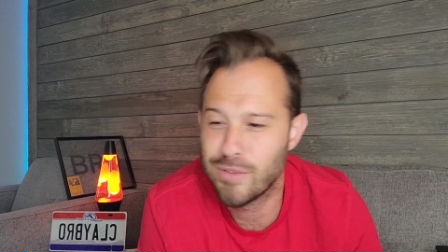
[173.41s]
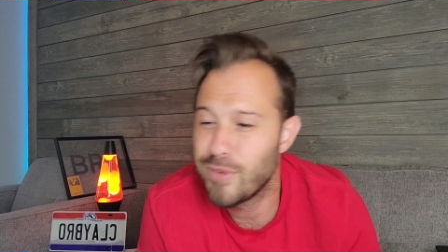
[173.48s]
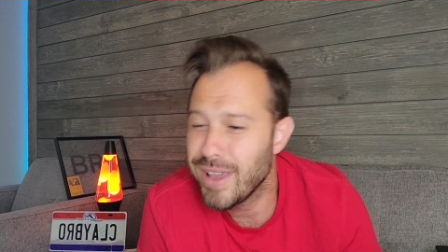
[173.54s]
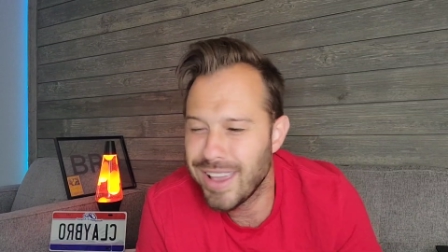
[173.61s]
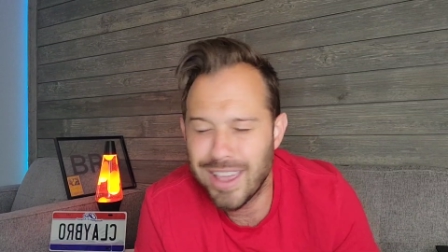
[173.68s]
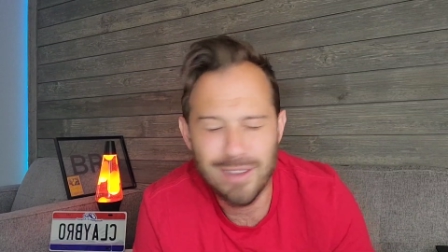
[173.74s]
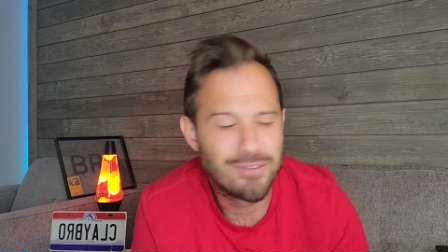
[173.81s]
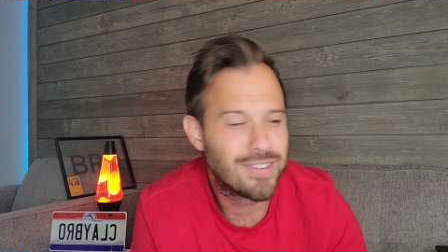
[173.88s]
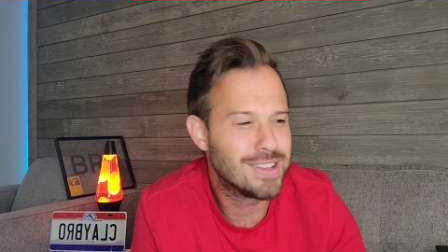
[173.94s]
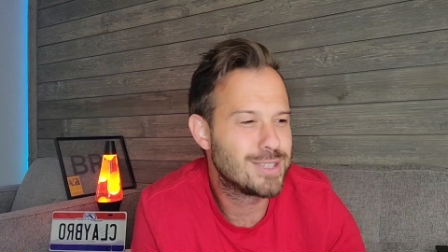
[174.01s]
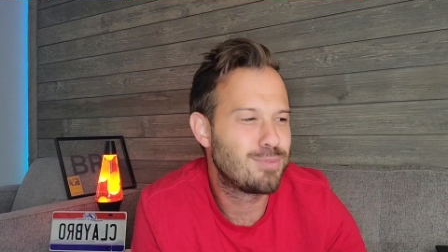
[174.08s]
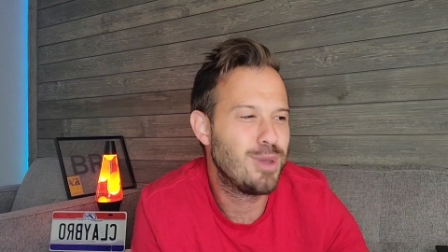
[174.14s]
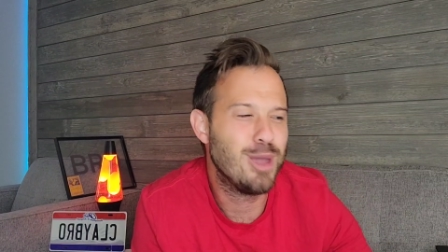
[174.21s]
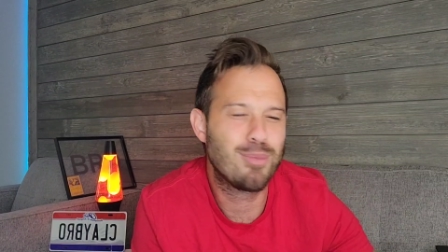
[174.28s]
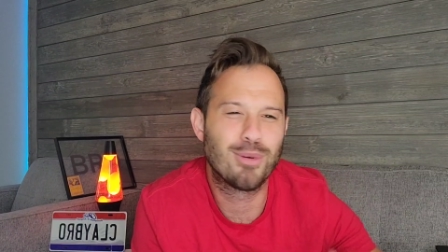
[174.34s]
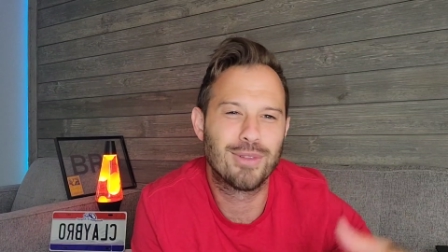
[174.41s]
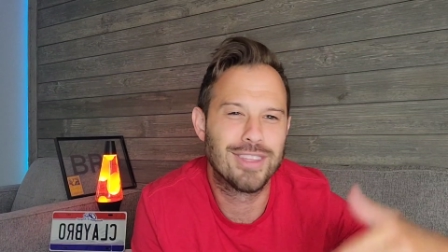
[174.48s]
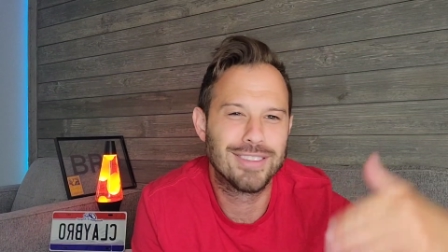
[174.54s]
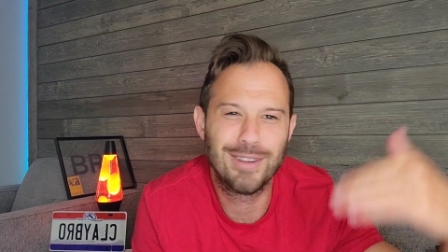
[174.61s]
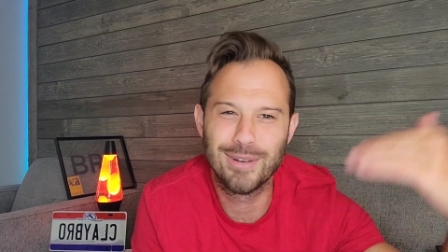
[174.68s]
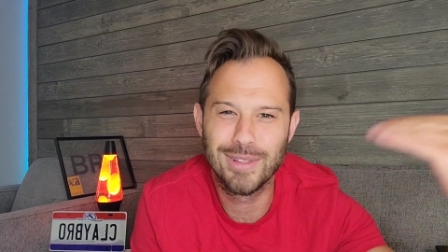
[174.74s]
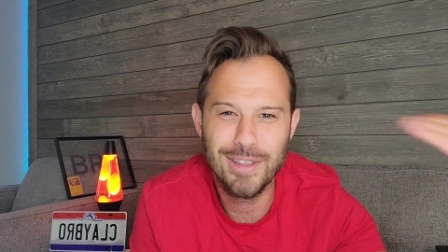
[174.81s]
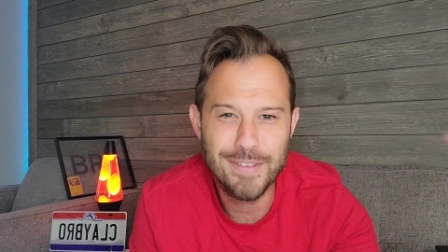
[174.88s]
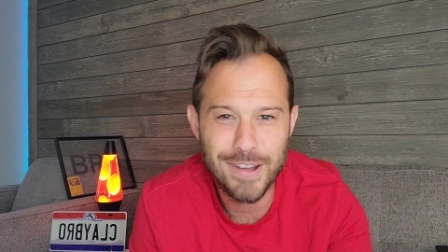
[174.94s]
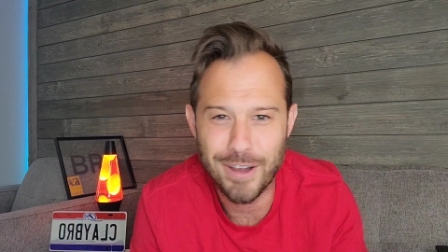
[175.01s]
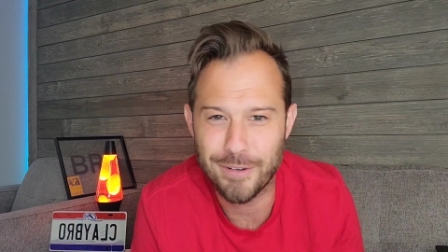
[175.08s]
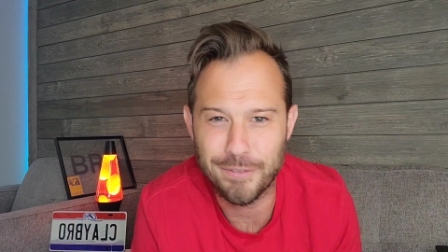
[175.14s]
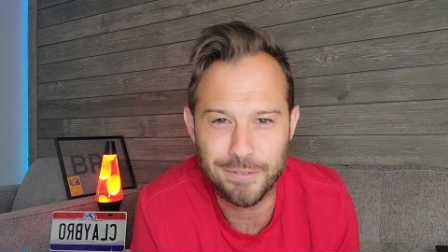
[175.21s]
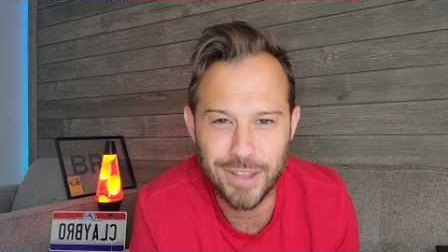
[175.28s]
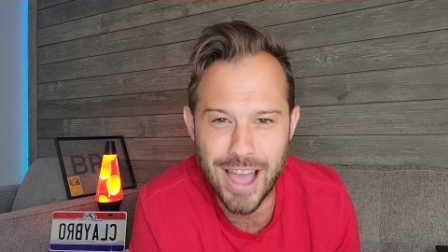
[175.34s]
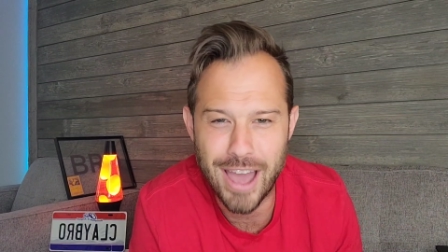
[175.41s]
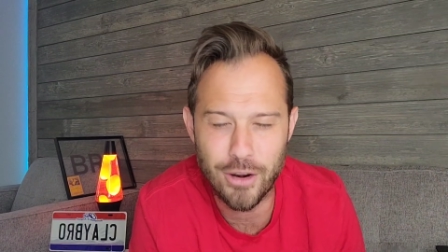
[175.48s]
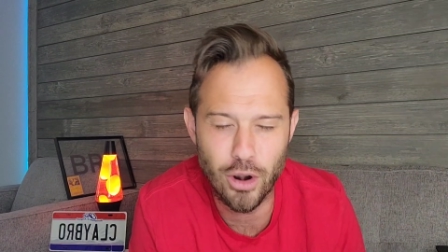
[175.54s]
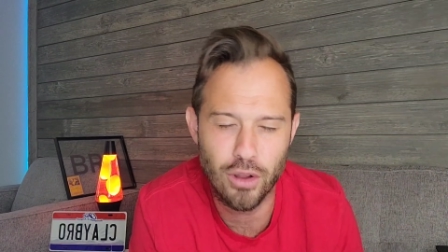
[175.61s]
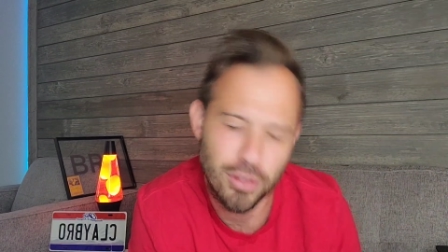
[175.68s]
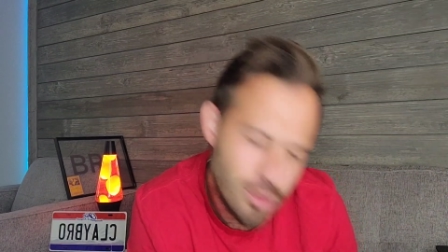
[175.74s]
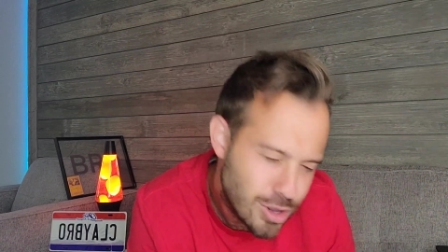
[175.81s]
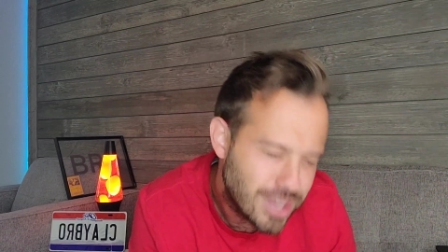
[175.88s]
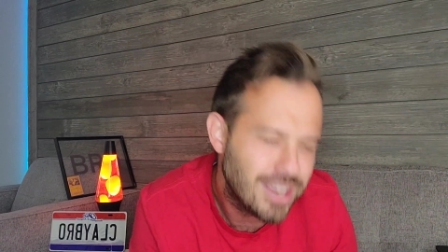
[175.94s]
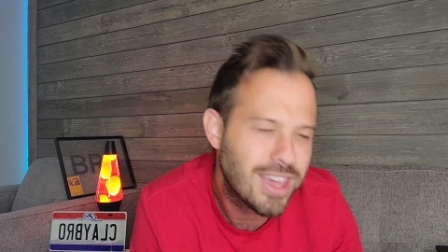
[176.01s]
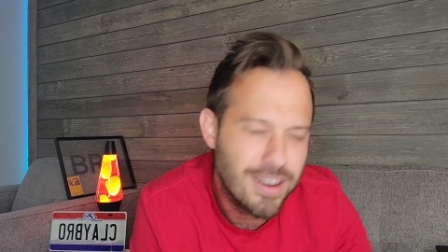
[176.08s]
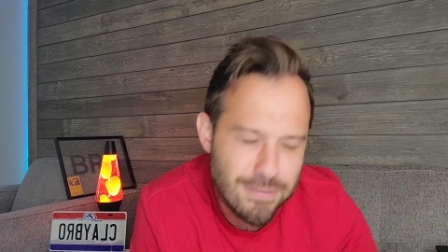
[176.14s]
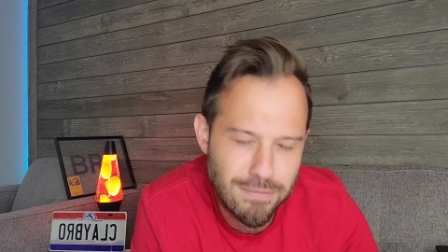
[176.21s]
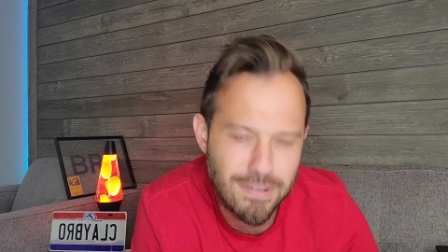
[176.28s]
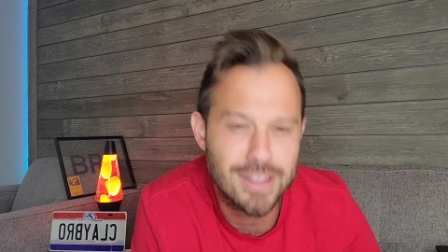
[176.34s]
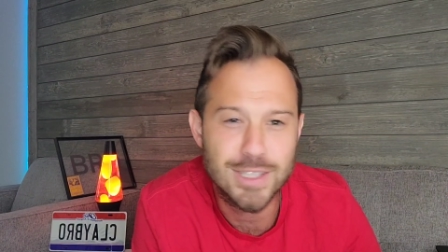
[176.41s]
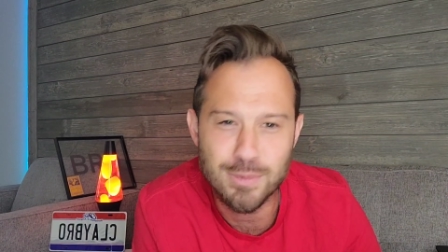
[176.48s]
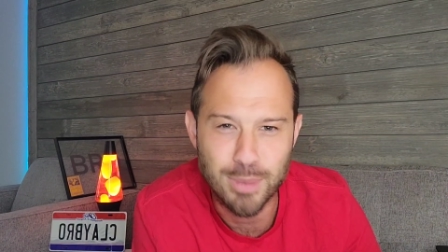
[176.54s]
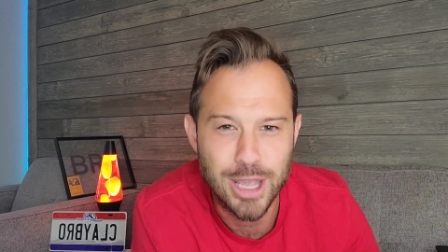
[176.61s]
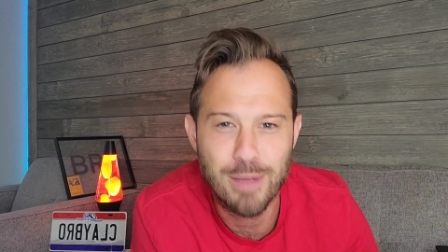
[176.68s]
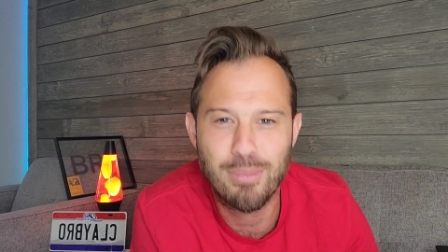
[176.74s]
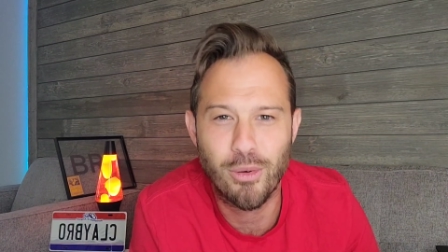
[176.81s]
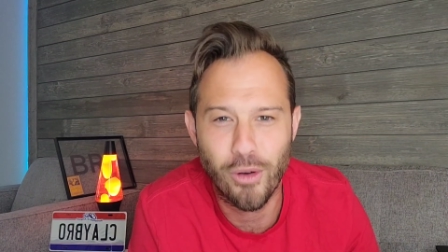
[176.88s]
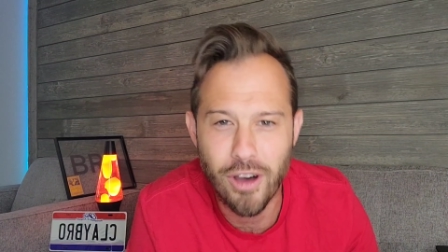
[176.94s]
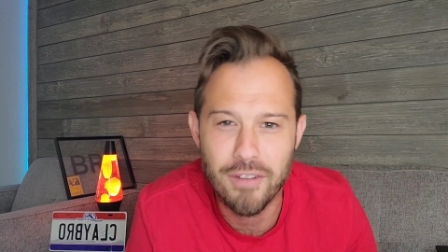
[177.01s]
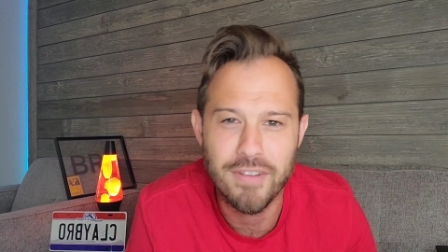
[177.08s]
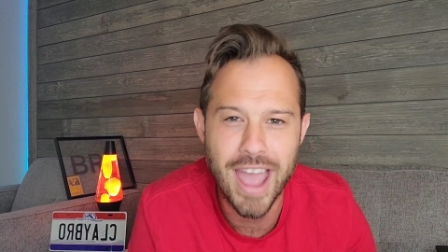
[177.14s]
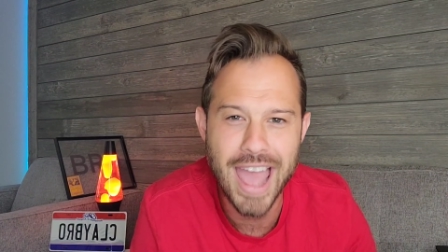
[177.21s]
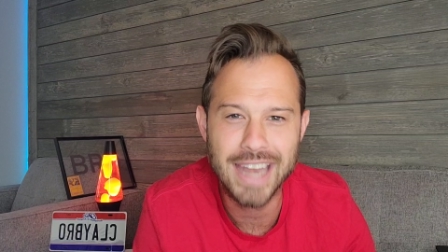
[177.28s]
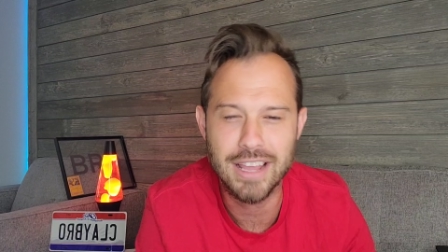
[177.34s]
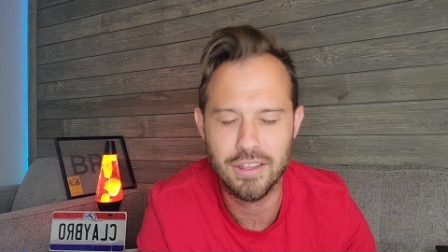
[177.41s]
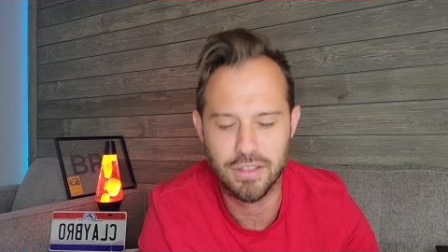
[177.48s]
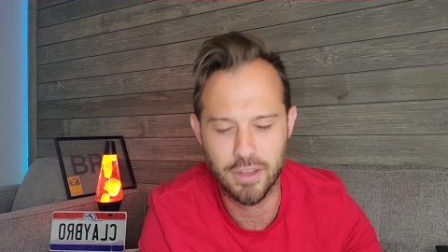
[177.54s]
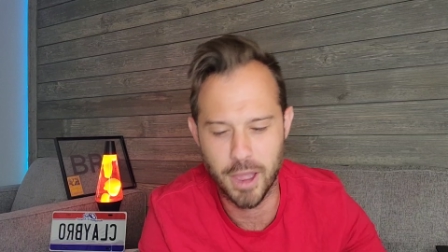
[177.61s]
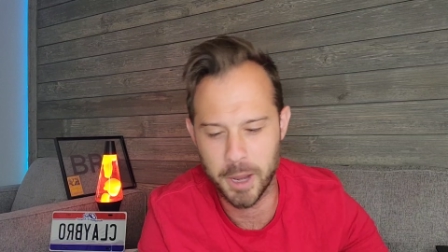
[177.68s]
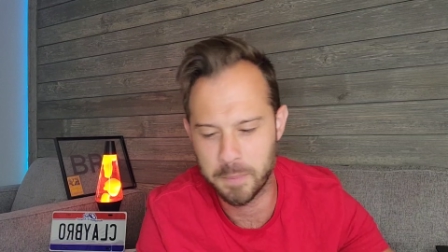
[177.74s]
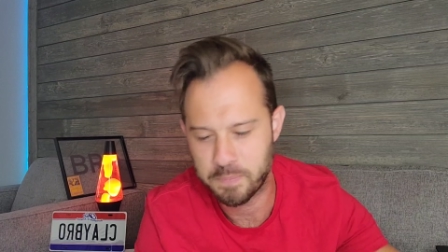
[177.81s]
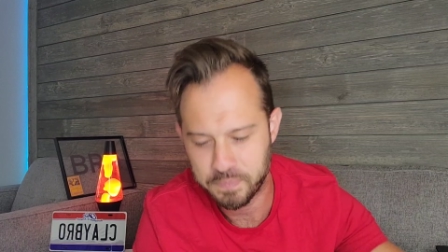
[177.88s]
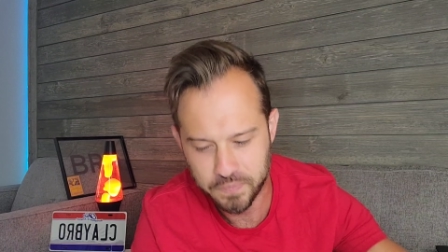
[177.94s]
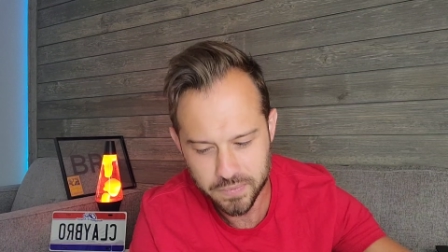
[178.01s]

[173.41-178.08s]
if we can convince people that they're living on a flat earth, you can convince people of anything.